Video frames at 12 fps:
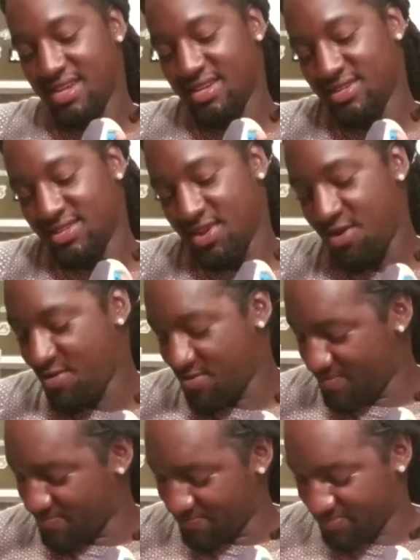So,
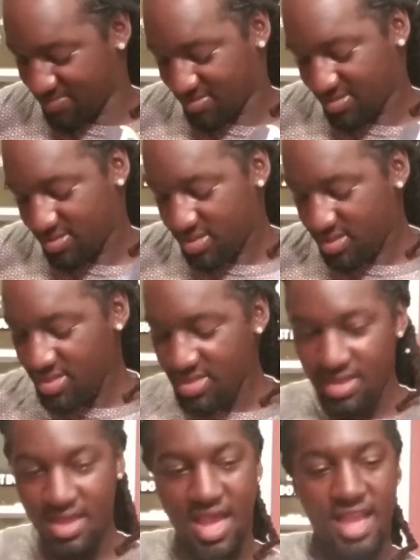
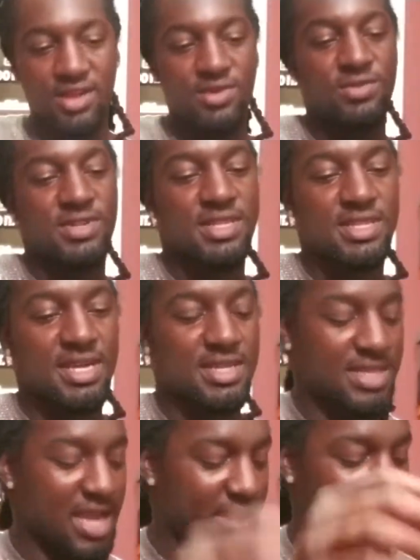I ain't going to
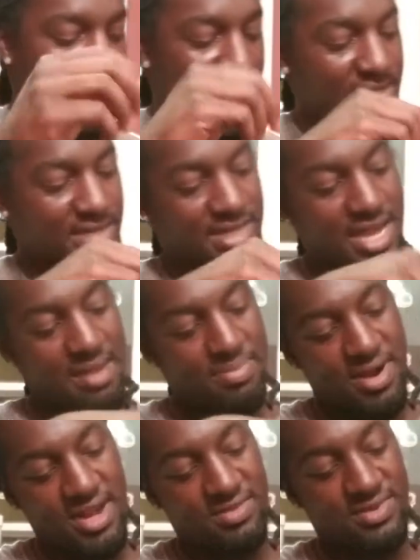discuss our price because our
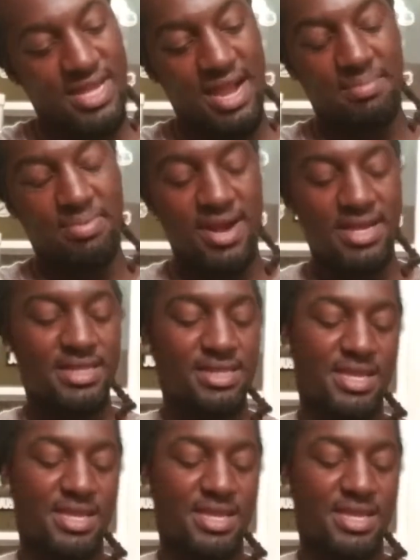price was our price.